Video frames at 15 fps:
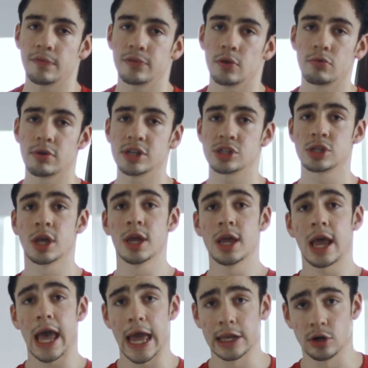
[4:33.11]
of your wrists
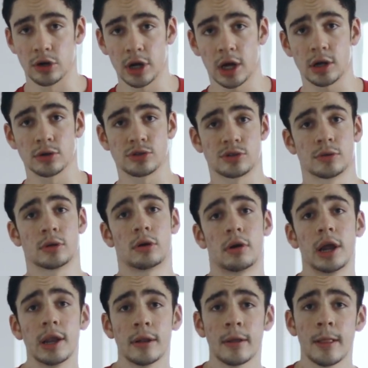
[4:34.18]
and your knuckles, all
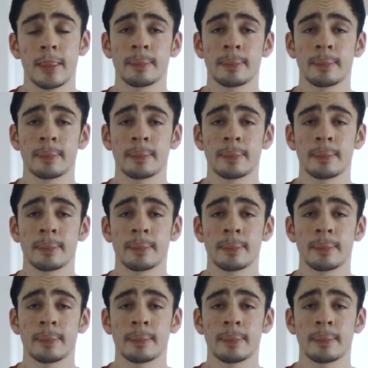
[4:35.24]
right?